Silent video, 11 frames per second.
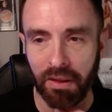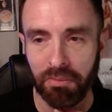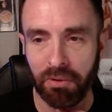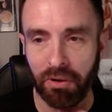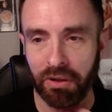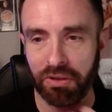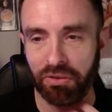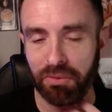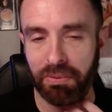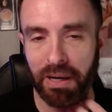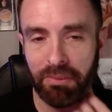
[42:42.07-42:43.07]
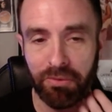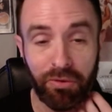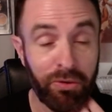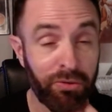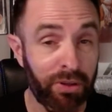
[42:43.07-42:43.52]
Mary likes the palm one. So
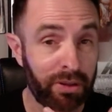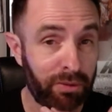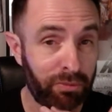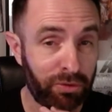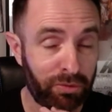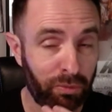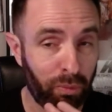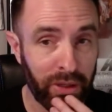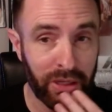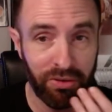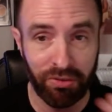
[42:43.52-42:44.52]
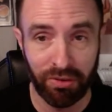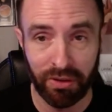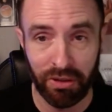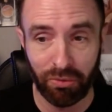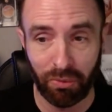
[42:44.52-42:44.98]
it looks like that one's winning, just at
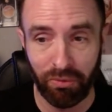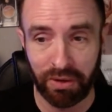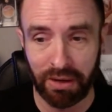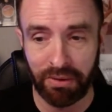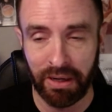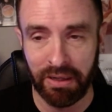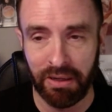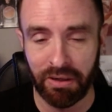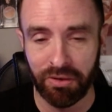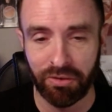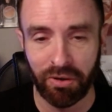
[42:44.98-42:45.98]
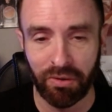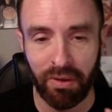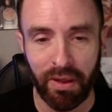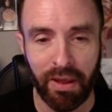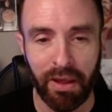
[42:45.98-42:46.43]
least what we've got right here. So,
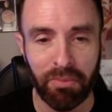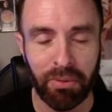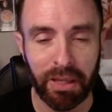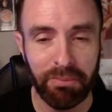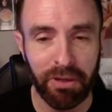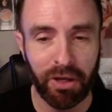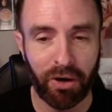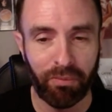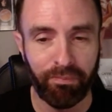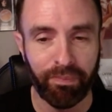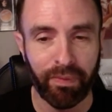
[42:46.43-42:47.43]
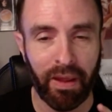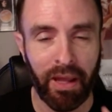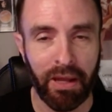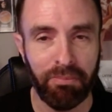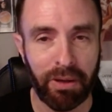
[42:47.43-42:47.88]
but let me know.
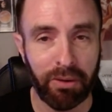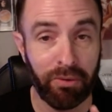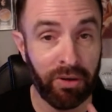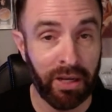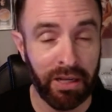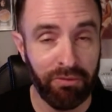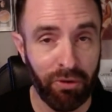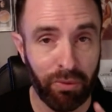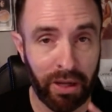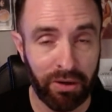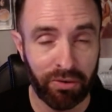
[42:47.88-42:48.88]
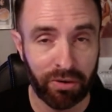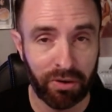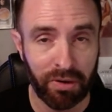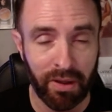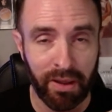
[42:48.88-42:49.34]
And by the way, did any of you
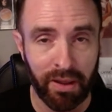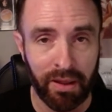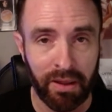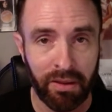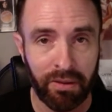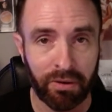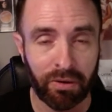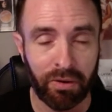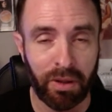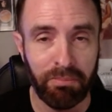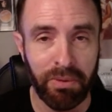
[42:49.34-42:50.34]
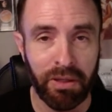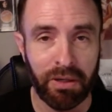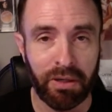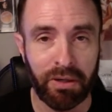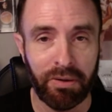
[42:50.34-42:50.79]
enter the
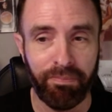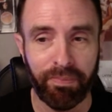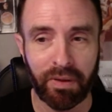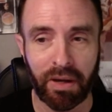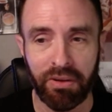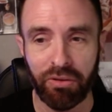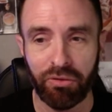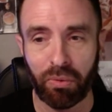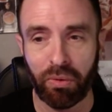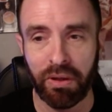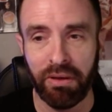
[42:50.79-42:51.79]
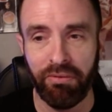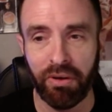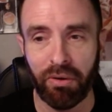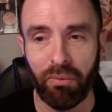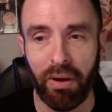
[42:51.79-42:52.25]
Columbia contest where we're
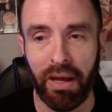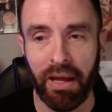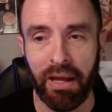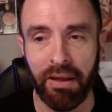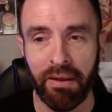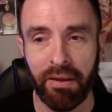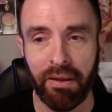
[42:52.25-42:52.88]
giving away